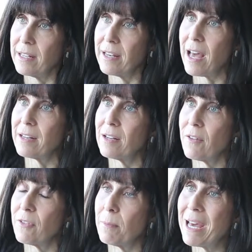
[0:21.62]
Not
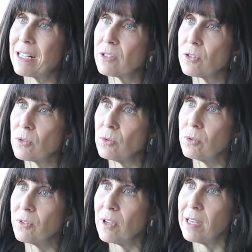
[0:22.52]
enough in medical
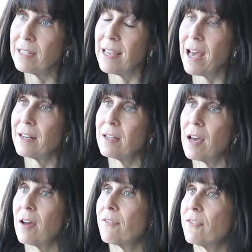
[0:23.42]
schools, not
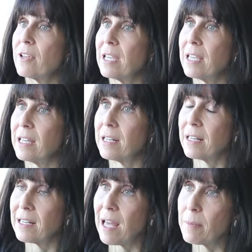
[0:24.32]
enough in
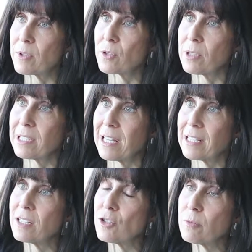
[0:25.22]
laboratory
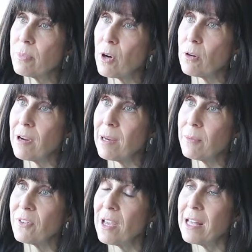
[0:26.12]
technician programs,